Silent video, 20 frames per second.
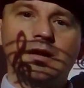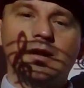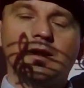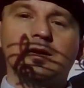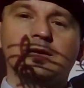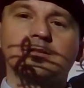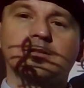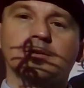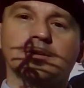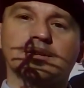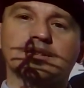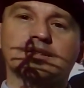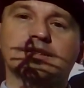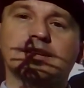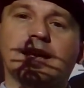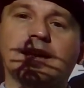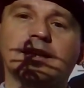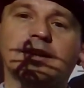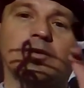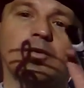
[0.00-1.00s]
So the
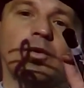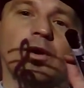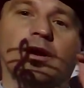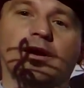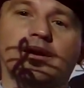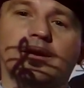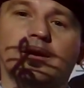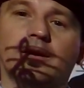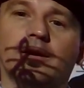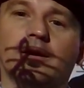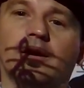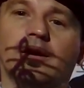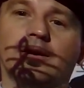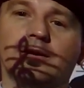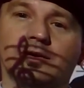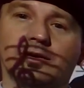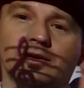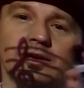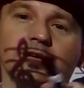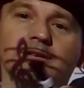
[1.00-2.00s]
second one on
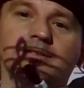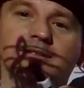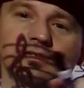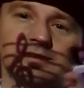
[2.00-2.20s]
your list,